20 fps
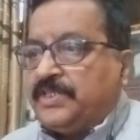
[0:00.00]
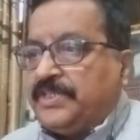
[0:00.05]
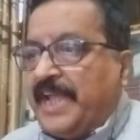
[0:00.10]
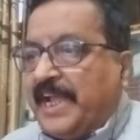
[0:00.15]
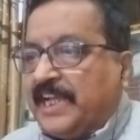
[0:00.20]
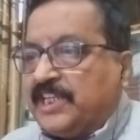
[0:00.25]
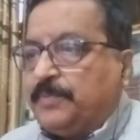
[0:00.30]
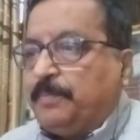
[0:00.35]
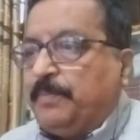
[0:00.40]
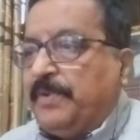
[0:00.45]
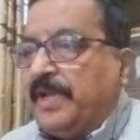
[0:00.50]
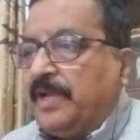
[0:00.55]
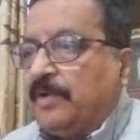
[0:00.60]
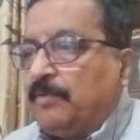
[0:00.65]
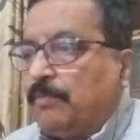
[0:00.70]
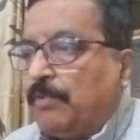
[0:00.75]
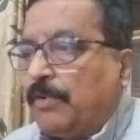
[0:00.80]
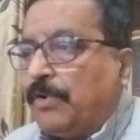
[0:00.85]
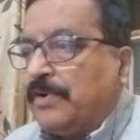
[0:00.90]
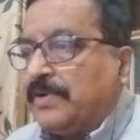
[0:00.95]

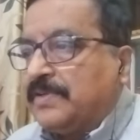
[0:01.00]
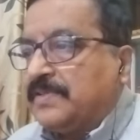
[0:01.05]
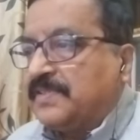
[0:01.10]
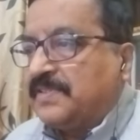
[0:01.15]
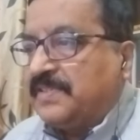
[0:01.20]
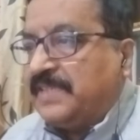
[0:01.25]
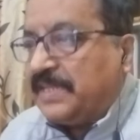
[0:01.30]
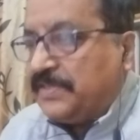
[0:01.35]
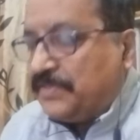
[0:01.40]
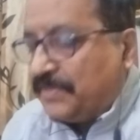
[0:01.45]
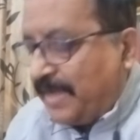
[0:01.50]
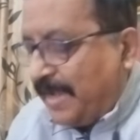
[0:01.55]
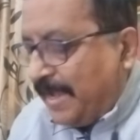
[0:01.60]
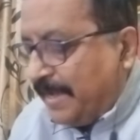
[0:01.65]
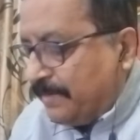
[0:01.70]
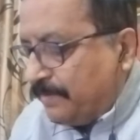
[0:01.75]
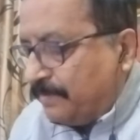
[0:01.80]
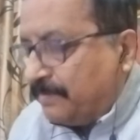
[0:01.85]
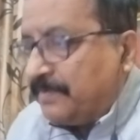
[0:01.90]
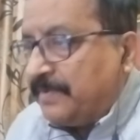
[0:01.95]
Shakespeare was such
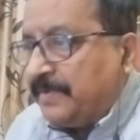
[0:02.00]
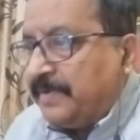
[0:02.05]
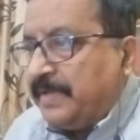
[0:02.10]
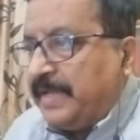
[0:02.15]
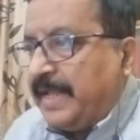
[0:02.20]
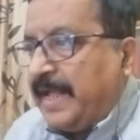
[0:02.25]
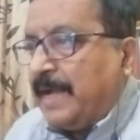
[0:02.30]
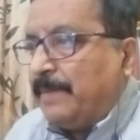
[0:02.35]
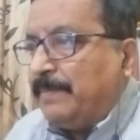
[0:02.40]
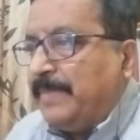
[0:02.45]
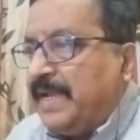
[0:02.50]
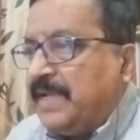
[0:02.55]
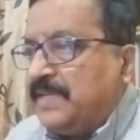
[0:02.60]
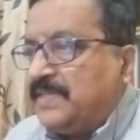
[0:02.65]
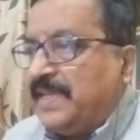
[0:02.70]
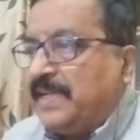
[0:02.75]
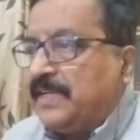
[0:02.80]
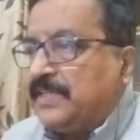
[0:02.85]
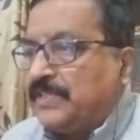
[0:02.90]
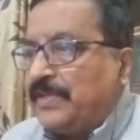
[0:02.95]
an
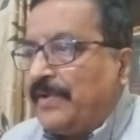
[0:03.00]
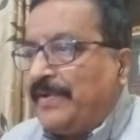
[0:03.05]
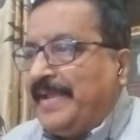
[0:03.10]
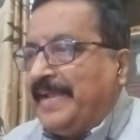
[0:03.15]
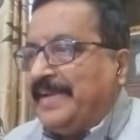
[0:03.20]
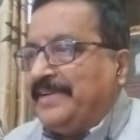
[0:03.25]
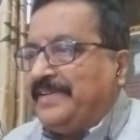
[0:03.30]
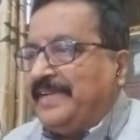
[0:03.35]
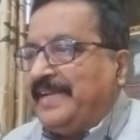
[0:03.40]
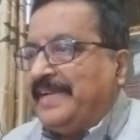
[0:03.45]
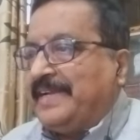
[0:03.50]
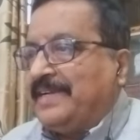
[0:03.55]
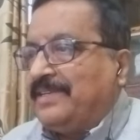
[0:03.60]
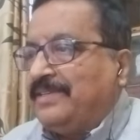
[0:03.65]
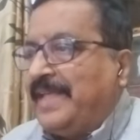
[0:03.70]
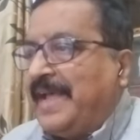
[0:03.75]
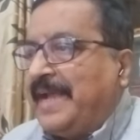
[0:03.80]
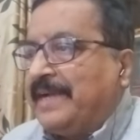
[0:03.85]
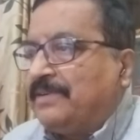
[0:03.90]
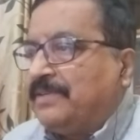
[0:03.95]
amazing
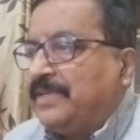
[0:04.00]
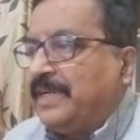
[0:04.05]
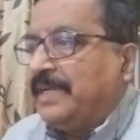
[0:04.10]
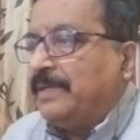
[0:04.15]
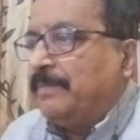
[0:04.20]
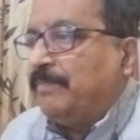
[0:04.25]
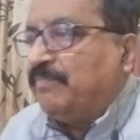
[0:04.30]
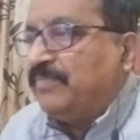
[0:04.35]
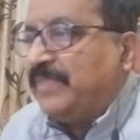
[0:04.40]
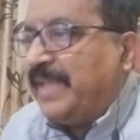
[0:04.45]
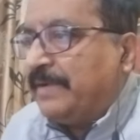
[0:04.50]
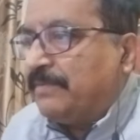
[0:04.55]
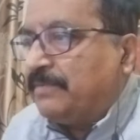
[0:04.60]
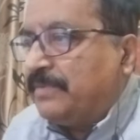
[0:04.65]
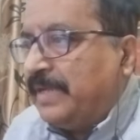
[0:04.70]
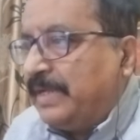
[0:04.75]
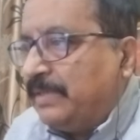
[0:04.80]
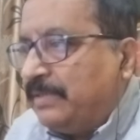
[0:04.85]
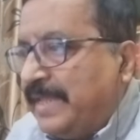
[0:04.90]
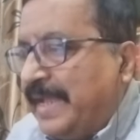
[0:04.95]
sonnetier that
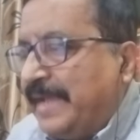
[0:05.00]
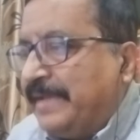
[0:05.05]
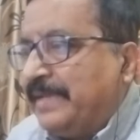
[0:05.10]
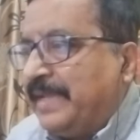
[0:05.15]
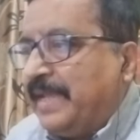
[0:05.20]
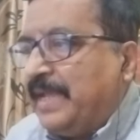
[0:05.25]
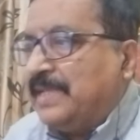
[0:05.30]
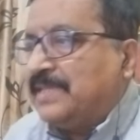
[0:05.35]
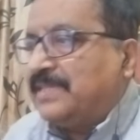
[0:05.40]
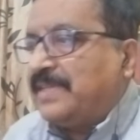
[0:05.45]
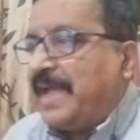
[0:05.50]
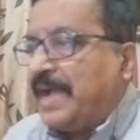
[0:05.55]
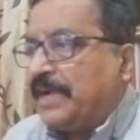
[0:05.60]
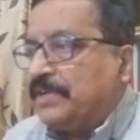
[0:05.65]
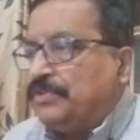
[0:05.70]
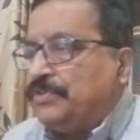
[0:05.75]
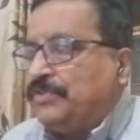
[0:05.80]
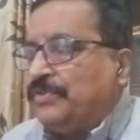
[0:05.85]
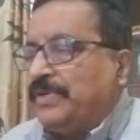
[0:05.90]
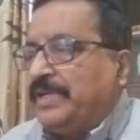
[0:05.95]
there is
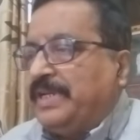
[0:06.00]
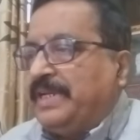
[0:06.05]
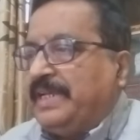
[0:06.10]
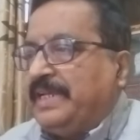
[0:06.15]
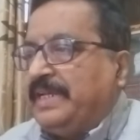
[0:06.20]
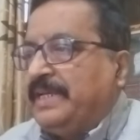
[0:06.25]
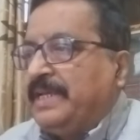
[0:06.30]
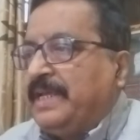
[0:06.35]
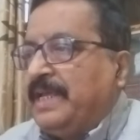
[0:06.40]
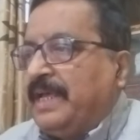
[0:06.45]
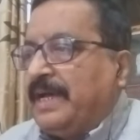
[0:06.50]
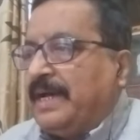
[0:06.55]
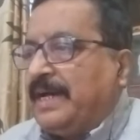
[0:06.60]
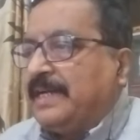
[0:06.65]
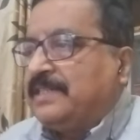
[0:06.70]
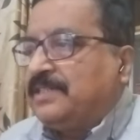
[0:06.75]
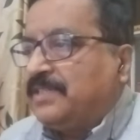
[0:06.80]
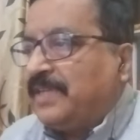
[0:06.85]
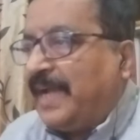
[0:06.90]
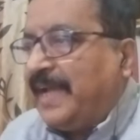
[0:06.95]
actually
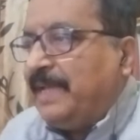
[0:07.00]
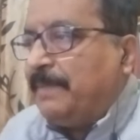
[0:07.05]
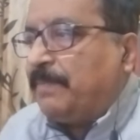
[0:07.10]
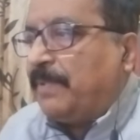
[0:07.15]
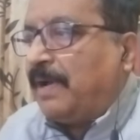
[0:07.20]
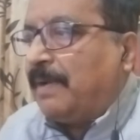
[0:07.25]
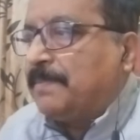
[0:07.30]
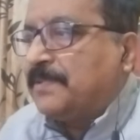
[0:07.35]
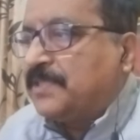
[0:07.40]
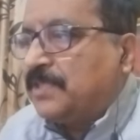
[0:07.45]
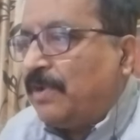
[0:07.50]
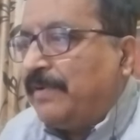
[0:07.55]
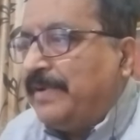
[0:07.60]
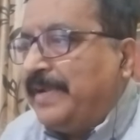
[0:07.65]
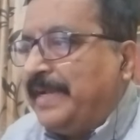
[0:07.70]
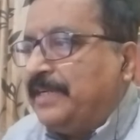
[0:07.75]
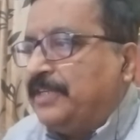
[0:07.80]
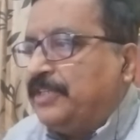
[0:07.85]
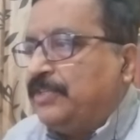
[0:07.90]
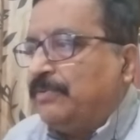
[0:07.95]
a type of
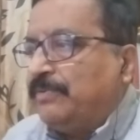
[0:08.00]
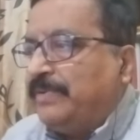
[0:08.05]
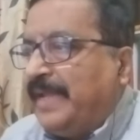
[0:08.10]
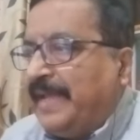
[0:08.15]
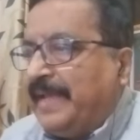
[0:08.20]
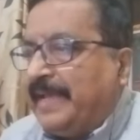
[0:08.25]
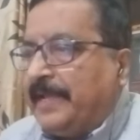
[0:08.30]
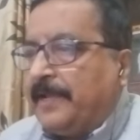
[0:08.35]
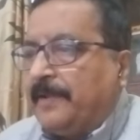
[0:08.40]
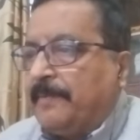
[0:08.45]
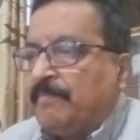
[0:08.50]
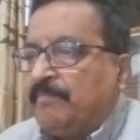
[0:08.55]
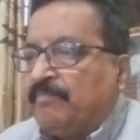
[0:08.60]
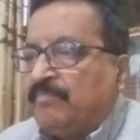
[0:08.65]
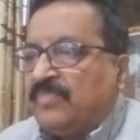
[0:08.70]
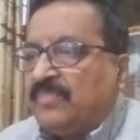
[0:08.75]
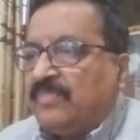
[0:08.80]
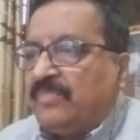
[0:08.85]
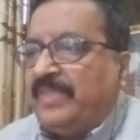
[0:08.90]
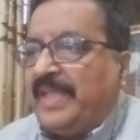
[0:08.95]
sonnet today
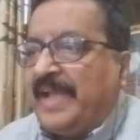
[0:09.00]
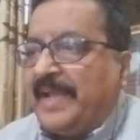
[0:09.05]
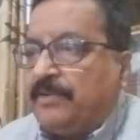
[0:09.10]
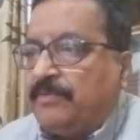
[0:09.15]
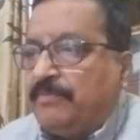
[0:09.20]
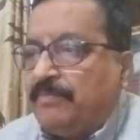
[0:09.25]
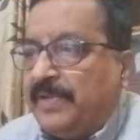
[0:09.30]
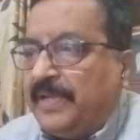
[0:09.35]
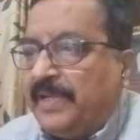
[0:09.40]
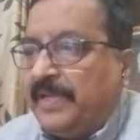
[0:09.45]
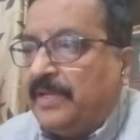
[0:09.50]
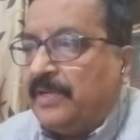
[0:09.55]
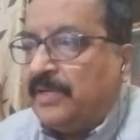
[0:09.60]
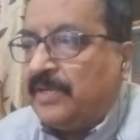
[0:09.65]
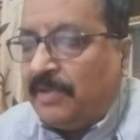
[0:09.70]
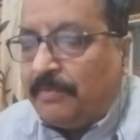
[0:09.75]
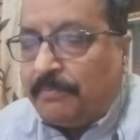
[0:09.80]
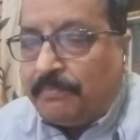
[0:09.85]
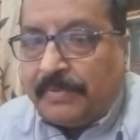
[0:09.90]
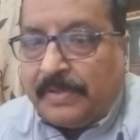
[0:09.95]
that we
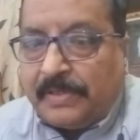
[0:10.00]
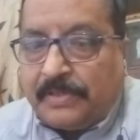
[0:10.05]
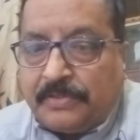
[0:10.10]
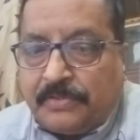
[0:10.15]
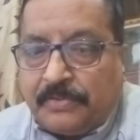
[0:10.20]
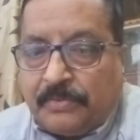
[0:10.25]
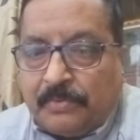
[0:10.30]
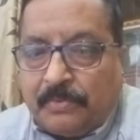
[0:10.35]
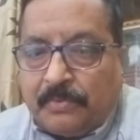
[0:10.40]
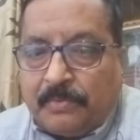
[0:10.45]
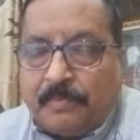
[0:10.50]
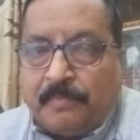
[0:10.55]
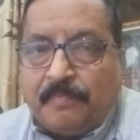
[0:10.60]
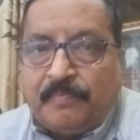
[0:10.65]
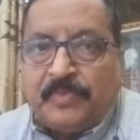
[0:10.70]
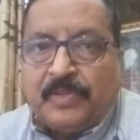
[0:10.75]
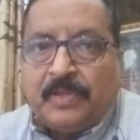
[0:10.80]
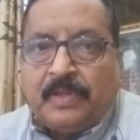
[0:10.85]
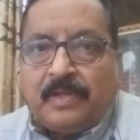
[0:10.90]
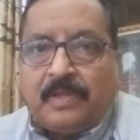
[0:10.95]
refer to
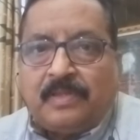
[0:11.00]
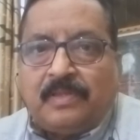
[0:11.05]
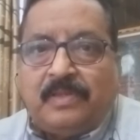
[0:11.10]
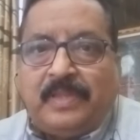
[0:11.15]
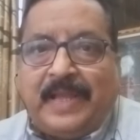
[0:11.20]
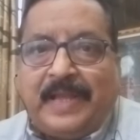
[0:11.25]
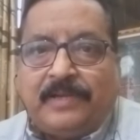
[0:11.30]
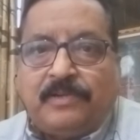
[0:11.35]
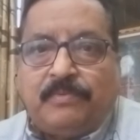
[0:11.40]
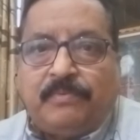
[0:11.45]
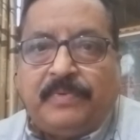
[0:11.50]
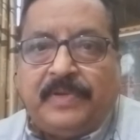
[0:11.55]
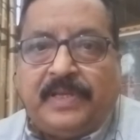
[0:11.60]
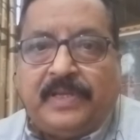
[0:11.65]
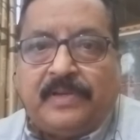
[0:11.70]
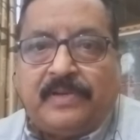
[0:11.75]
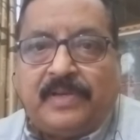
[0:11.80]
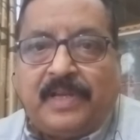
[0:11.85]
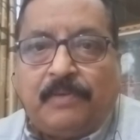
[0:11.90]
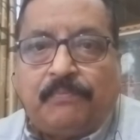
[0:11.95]
that
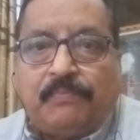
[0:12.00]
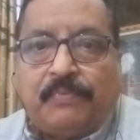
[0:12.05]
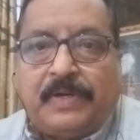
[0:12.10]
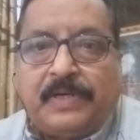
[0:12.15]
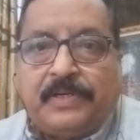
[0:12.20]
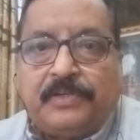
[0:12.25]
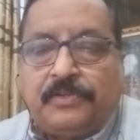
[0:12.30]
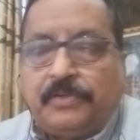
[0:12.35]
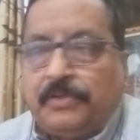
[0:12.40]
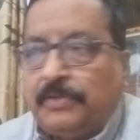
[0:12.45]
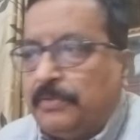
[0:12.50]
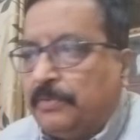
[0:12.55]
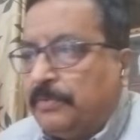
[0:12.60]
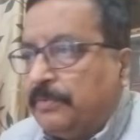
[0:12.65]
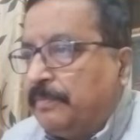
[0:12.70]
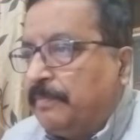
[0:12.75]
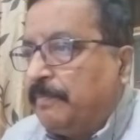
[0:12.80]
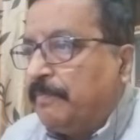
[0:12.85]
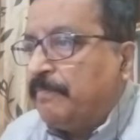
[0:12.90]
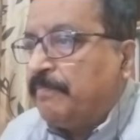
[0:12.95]
we refer to